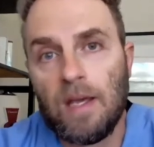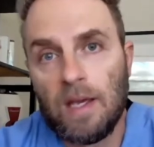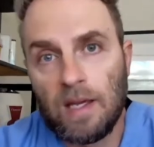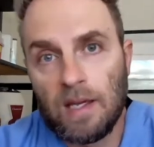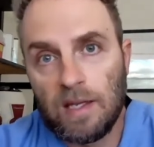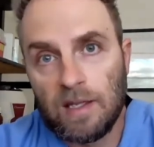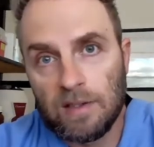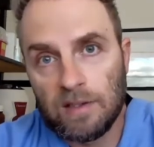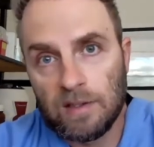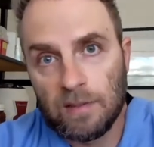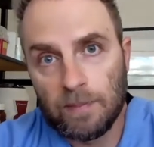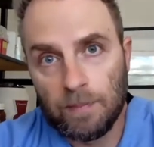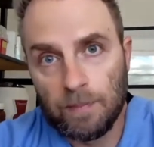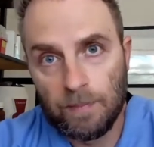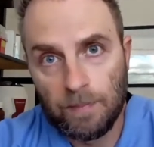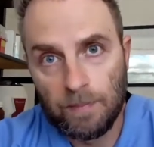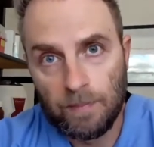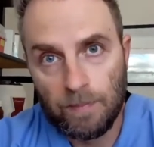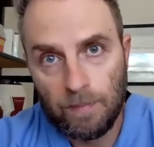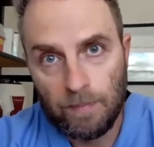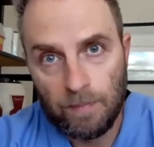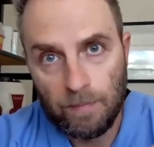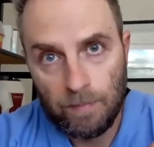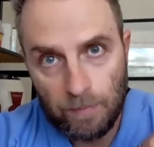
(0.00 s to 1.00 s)
and it's
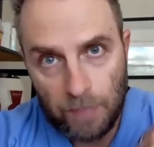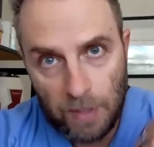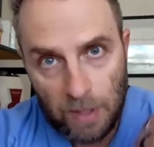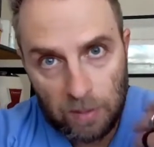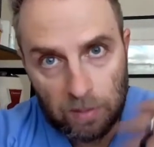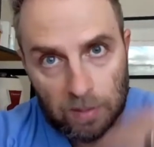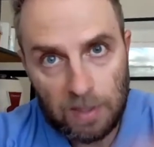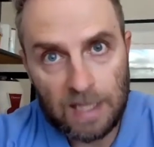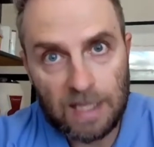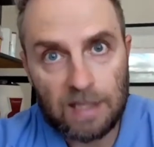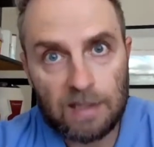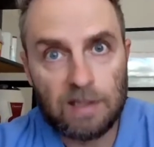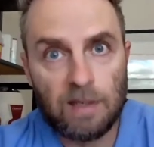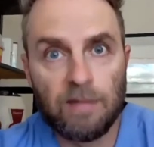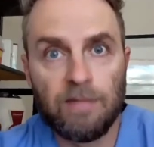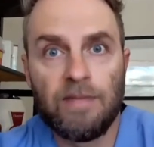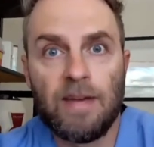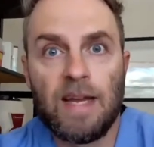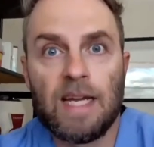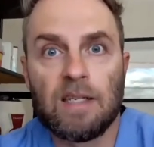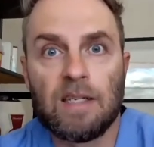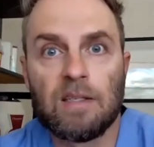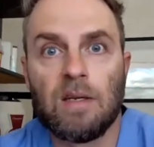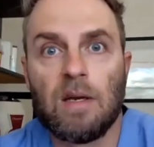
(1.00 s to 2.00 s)
building its
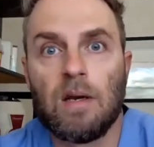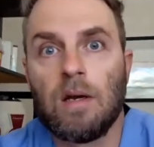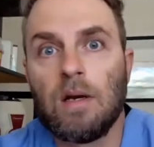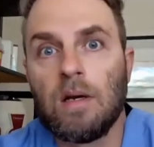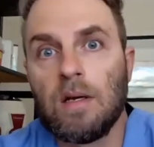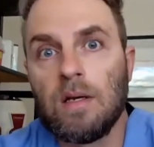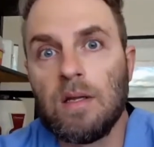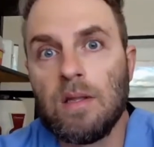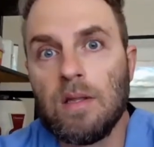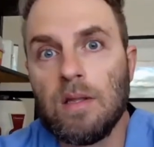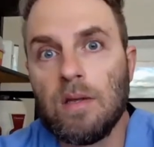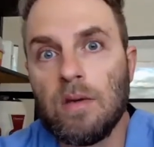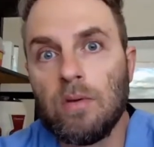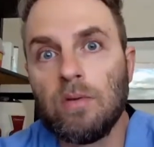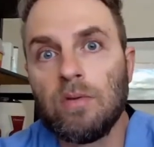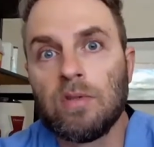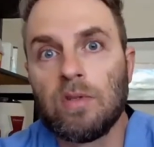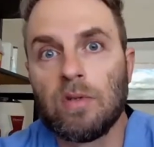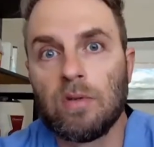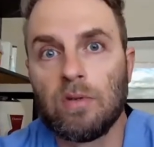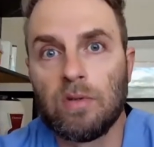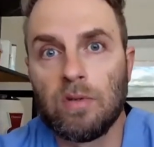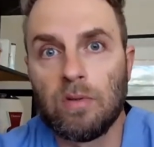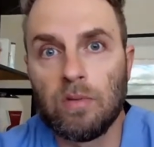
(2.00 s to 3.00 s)
effect on
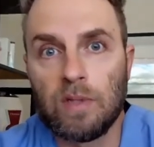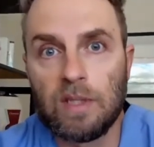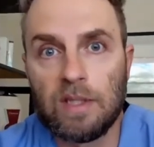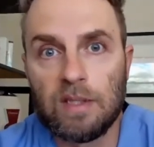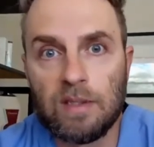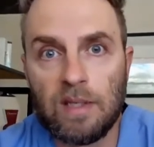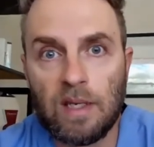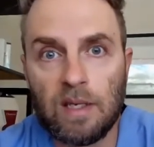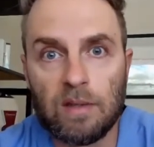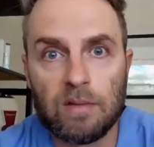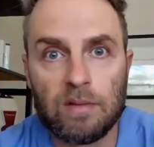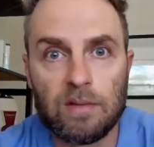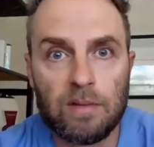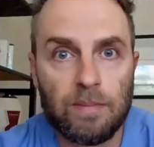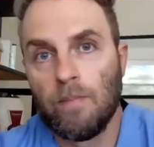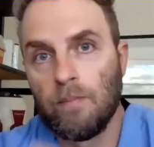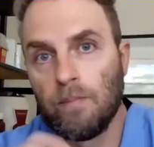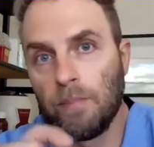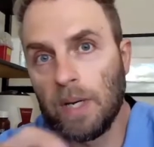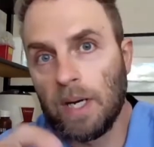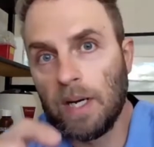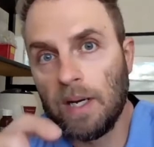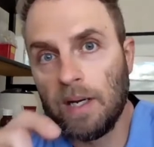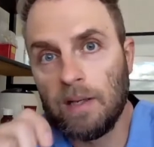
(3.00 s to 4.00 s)
those Sertoli cells.
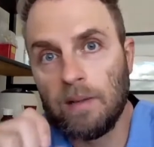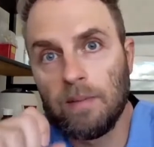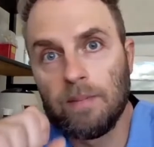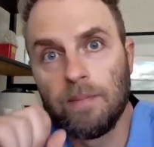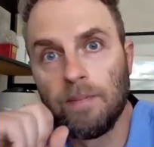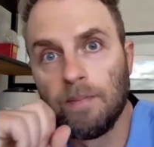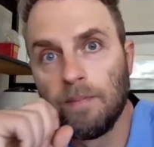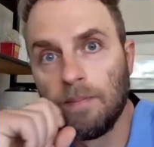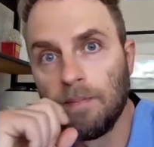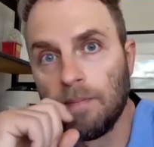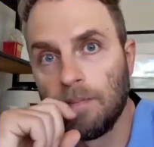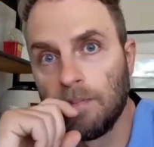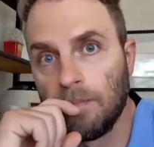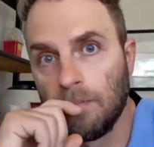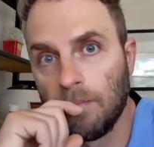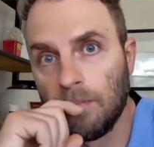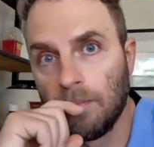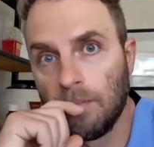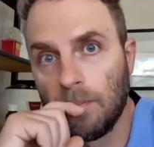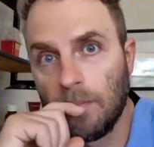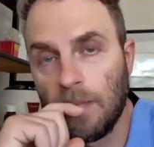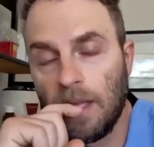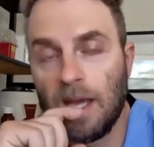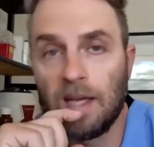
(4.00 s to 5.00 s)
But
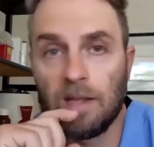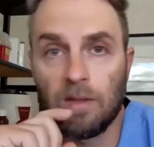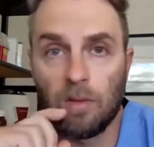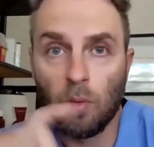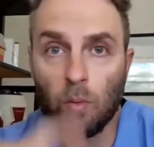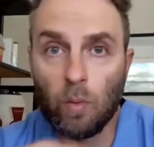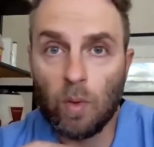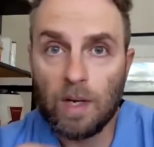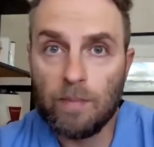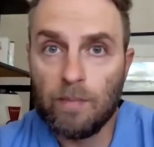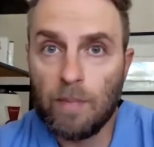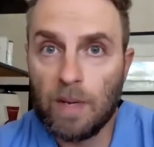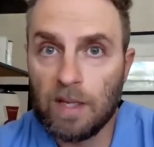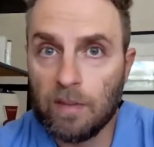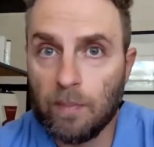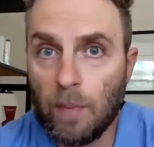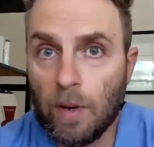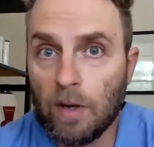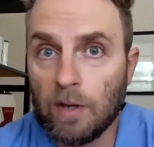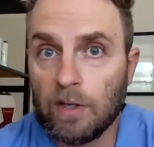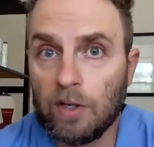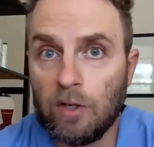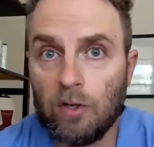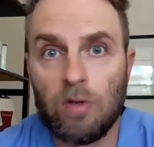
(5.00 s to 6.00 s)
at the 1 month
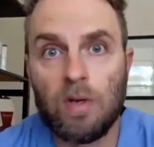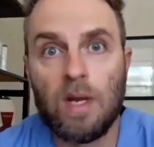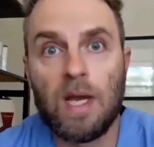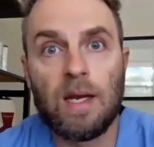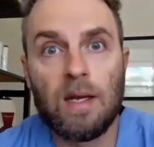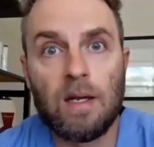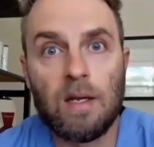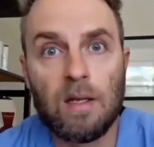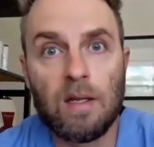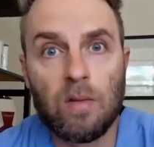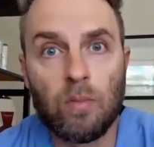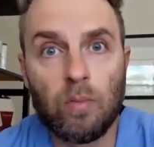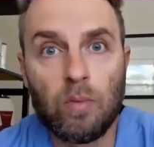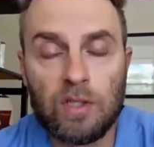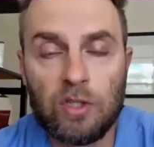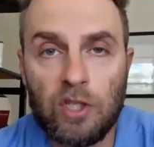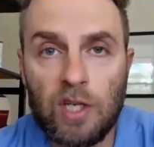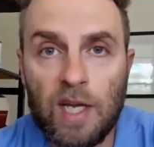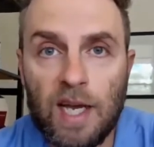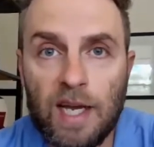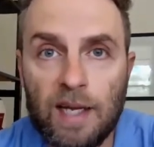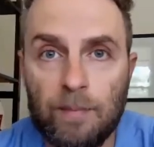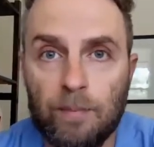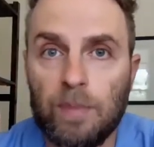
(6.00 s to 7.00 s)
mark, you're not out of the
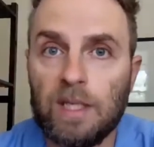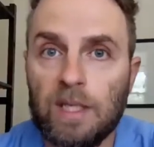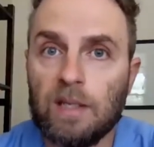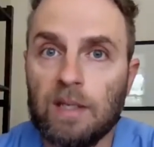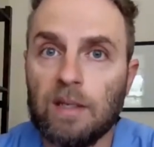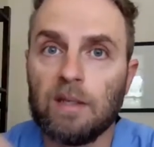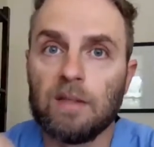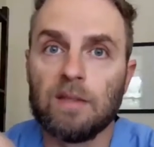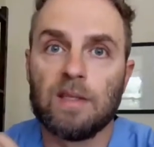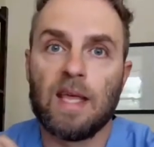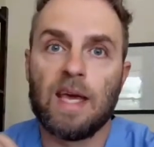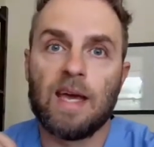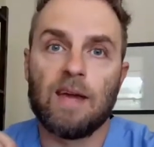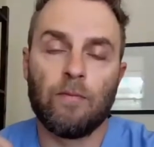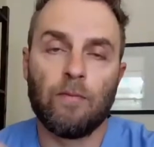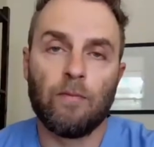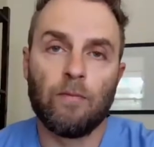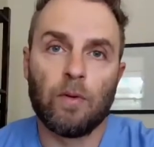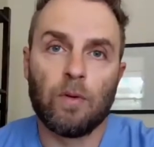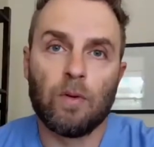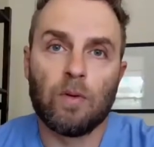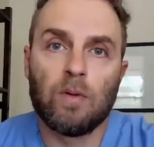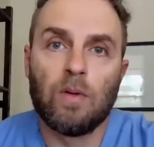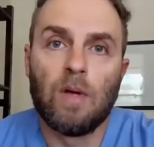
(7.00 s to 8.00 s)
woods yet because that
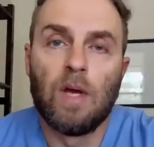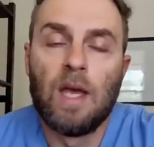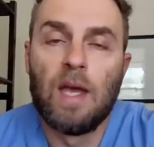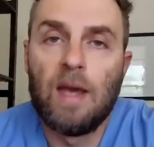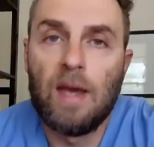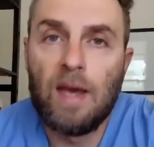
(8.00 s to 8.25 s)
full